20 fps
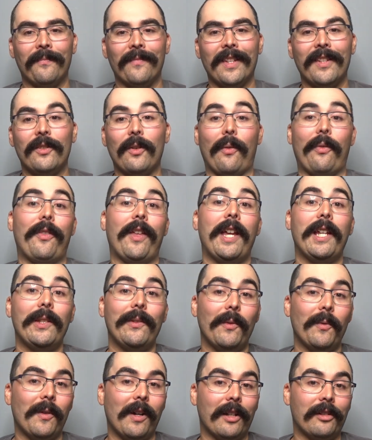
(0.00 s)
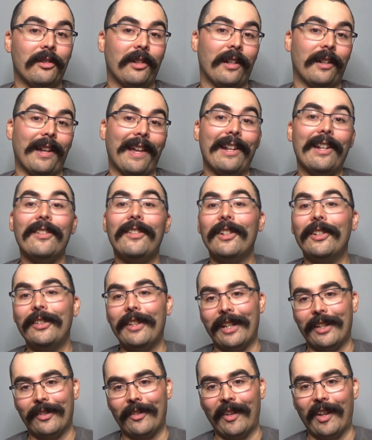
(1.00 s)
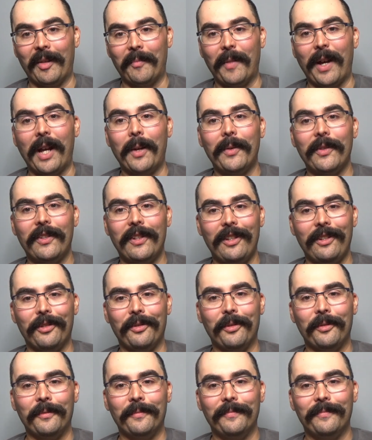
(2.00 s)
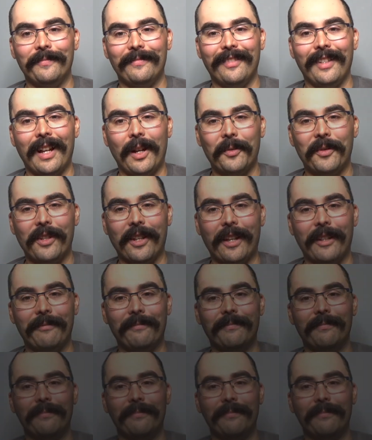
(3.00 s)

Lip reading: So thanks for watching, and until next time, I will see you outside.